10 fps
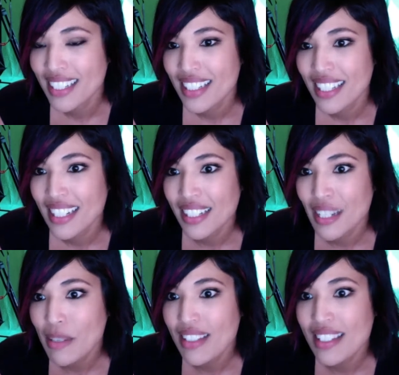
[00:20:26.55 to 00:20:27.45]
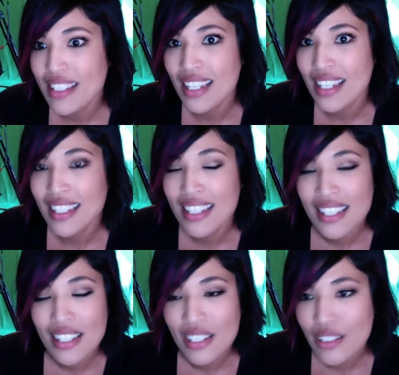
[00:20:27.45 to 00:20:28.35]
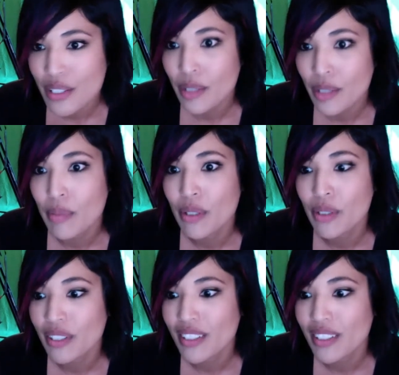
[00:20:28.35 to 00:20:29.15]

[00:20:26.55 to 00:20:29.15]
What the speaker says: They didn't come out and say, here's a computer.